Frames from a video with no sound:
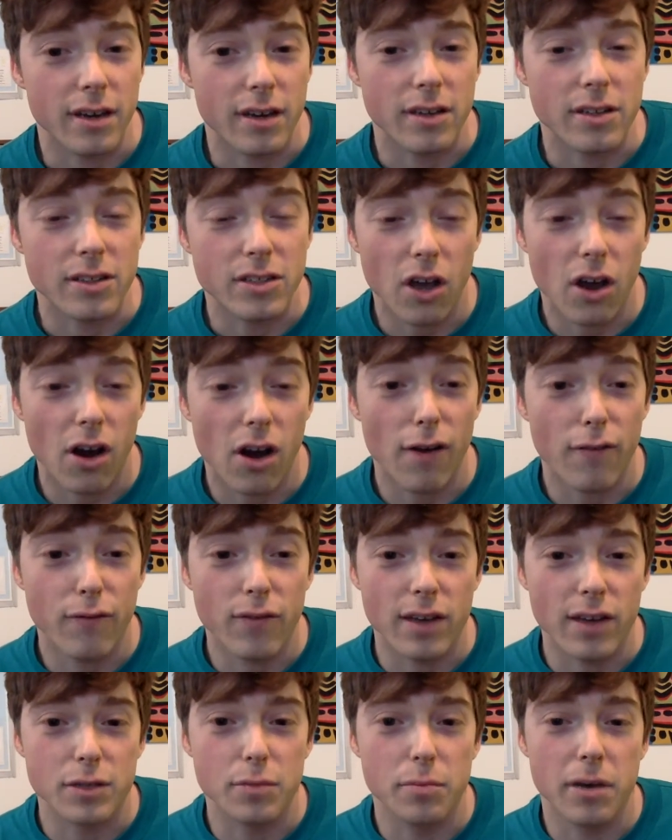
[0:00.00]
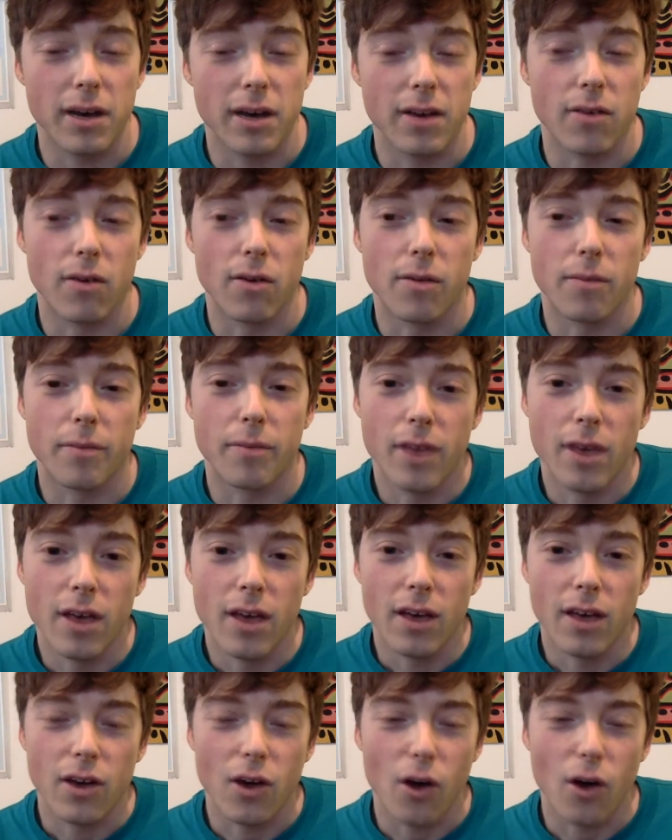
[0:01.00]
a guitar effects pedal
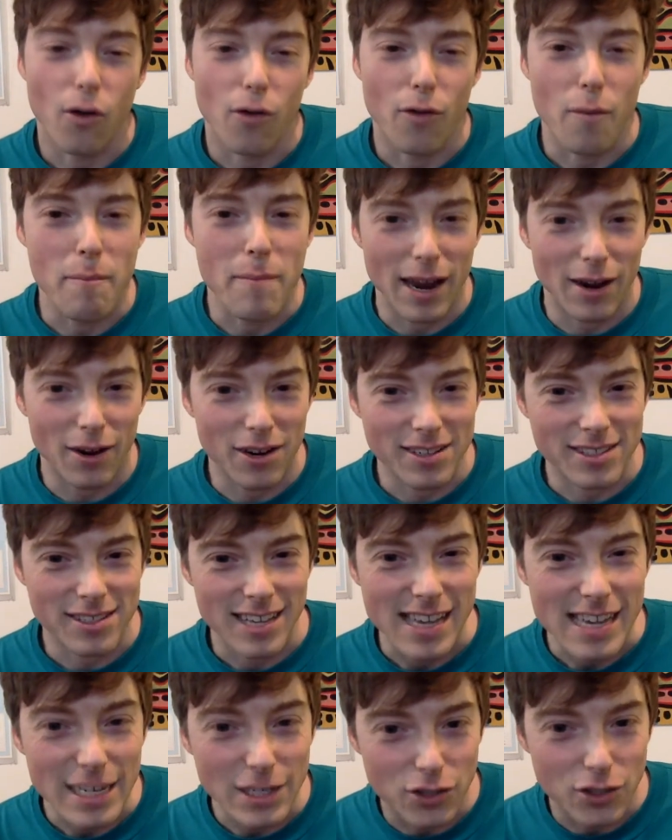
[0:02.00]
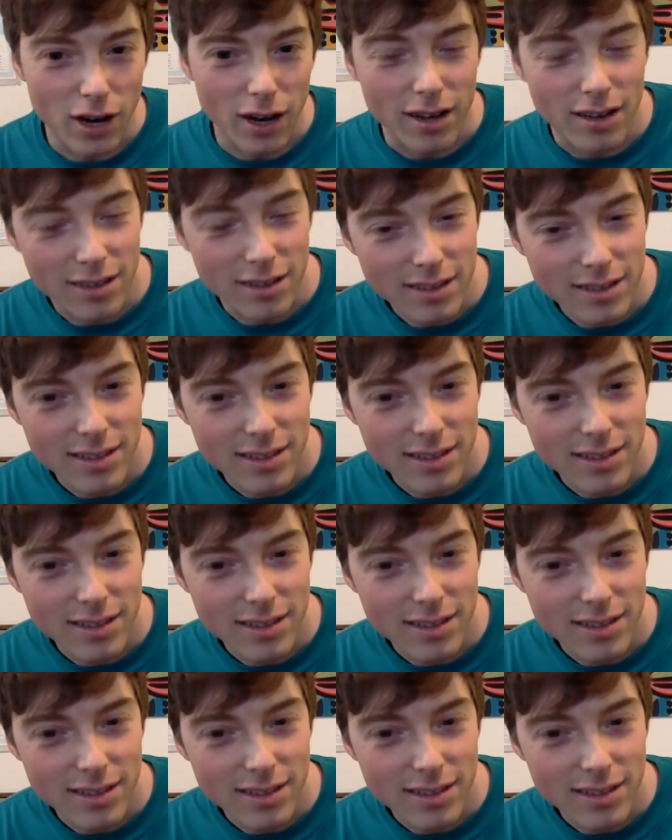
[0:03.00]
called the Maris Hedra.